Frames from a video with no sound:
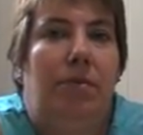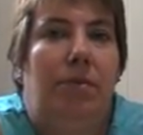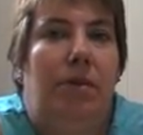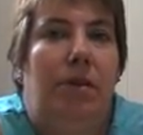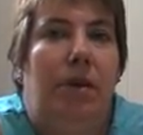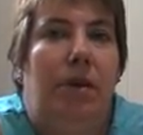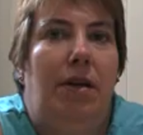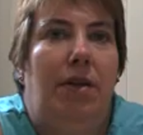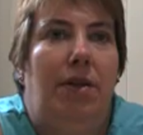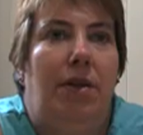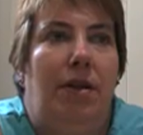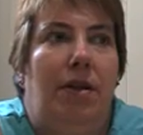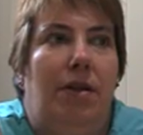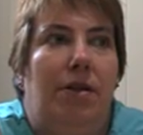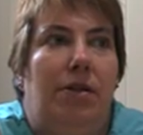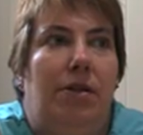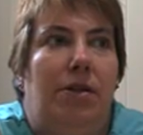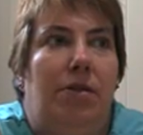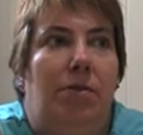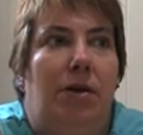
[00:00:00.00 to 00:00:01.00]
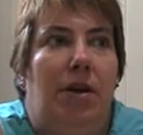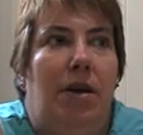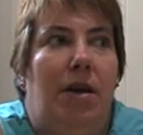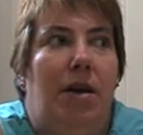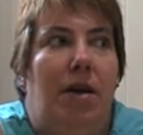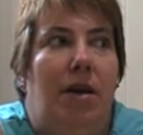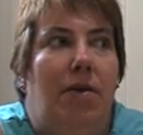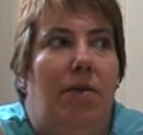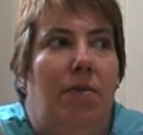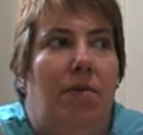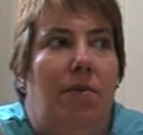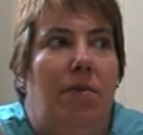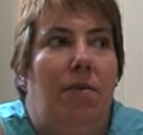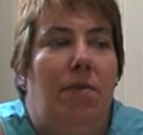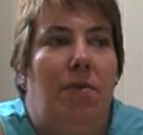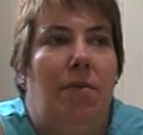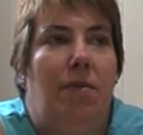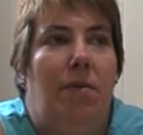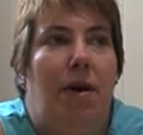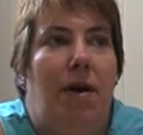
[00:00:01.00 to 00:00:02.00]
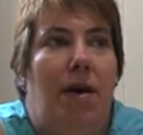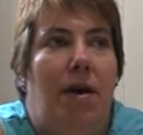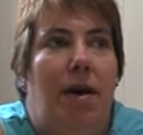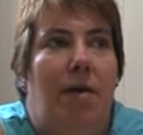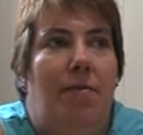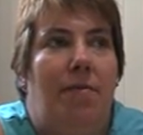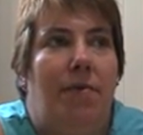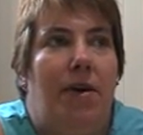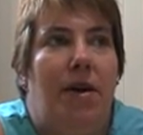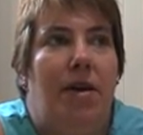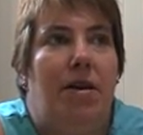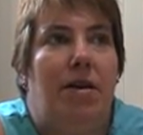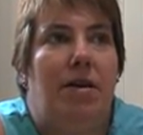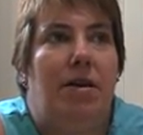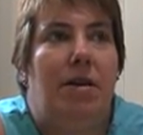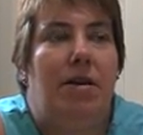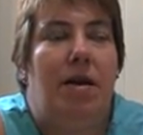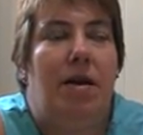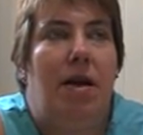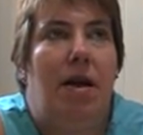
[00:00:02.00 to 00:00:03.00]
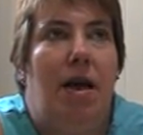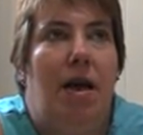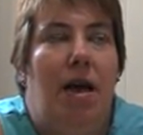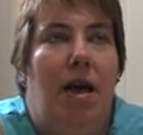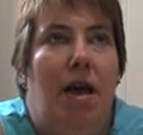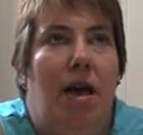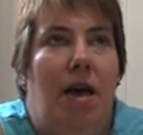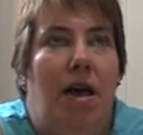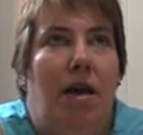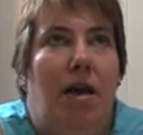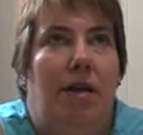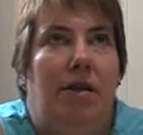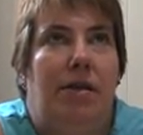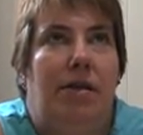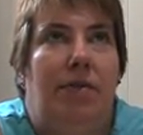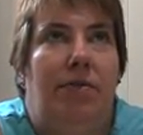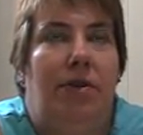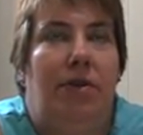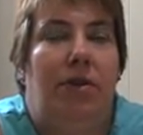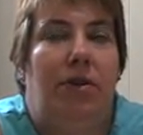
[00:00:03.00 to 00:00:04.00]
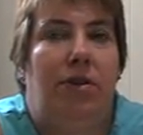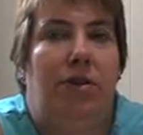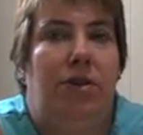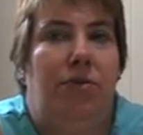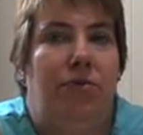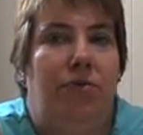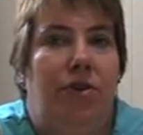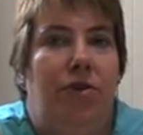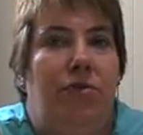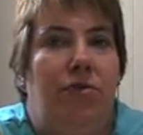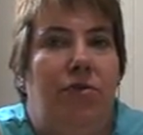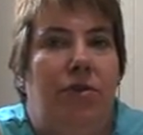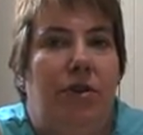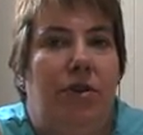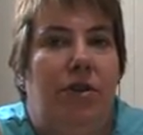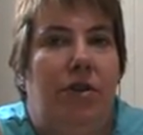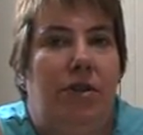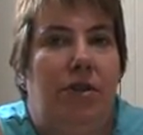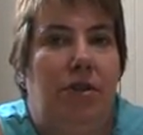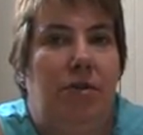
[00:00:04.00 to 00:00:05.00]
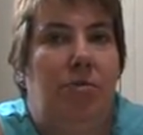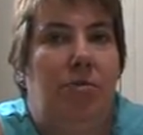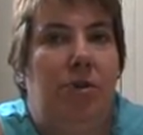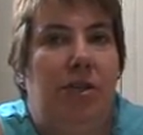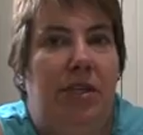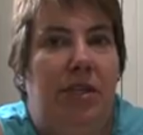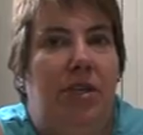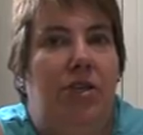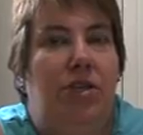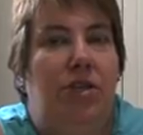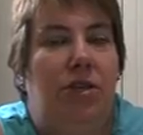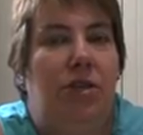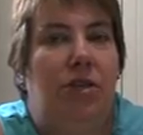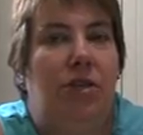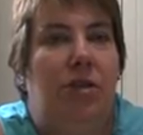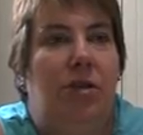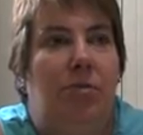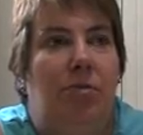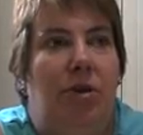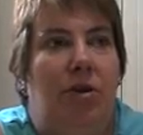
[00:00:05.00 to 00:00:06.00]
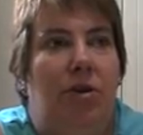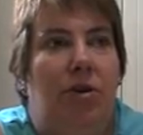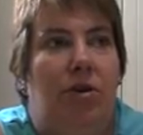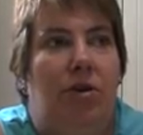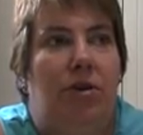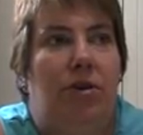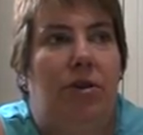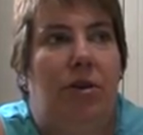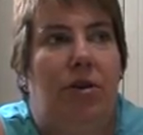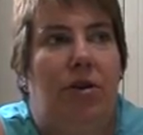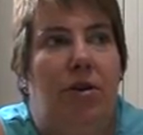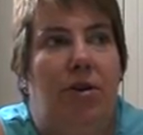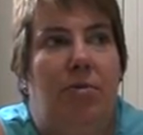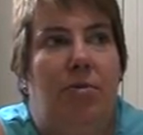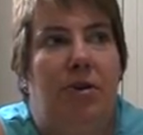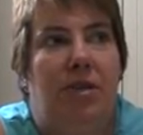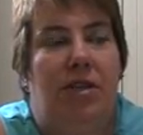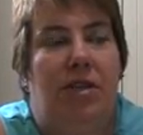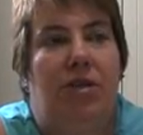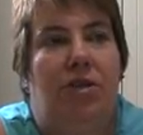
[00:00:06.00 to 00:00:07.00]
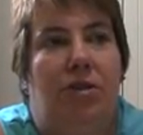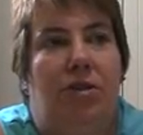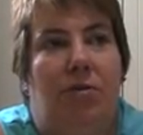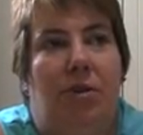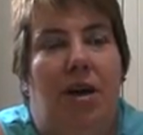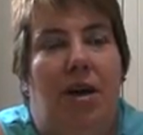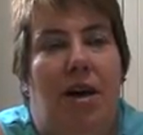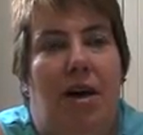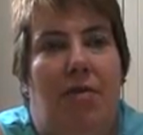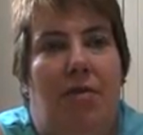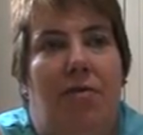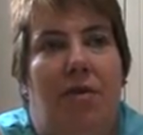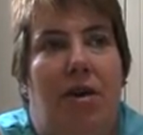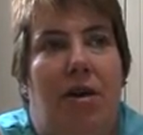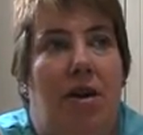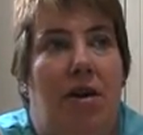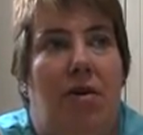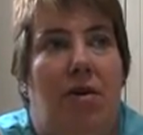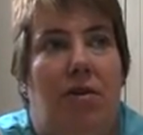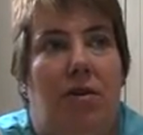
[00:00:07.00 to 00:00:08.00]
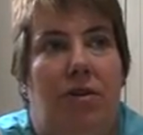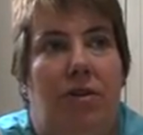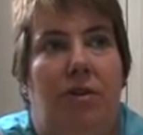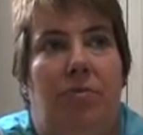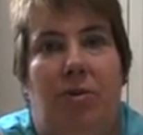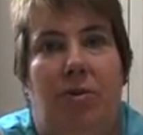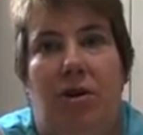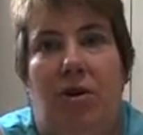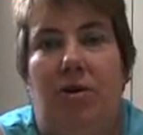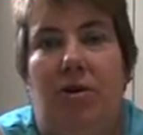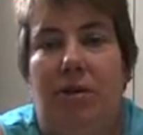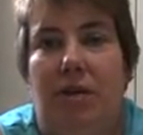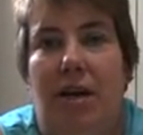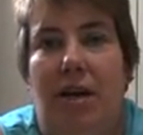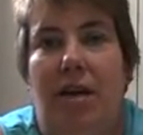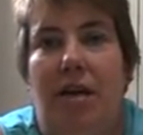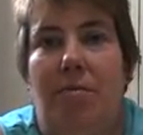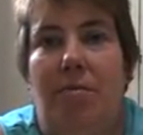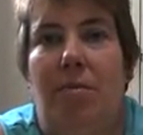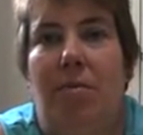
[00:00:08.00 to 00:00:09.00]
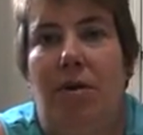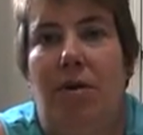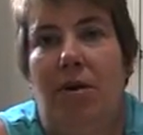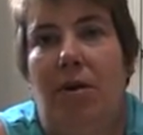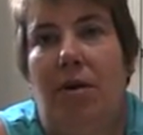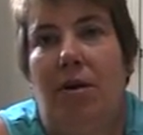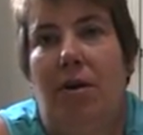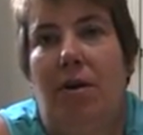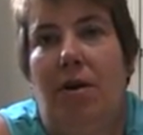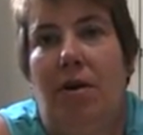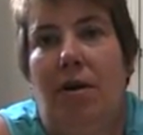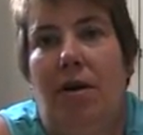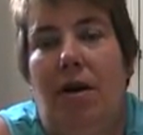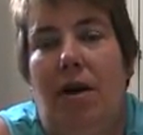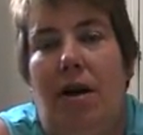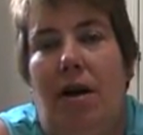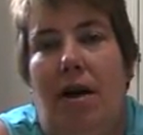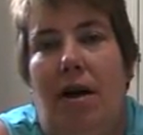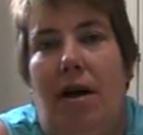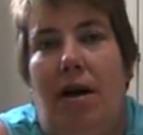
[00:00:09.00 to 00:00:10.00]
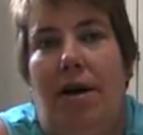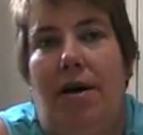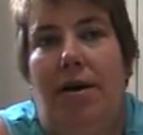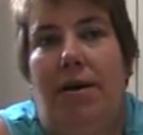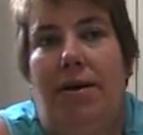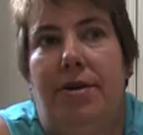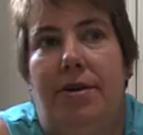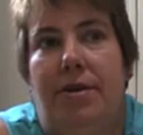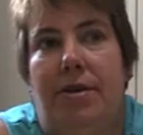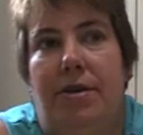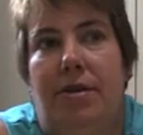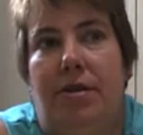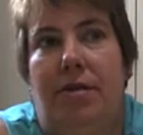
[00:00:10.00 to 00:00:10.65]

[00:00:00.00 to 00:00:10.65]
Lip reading: And I think this is where I am finding it difficult to recruit into some positions because a lot of the positions we have here are just part-time, and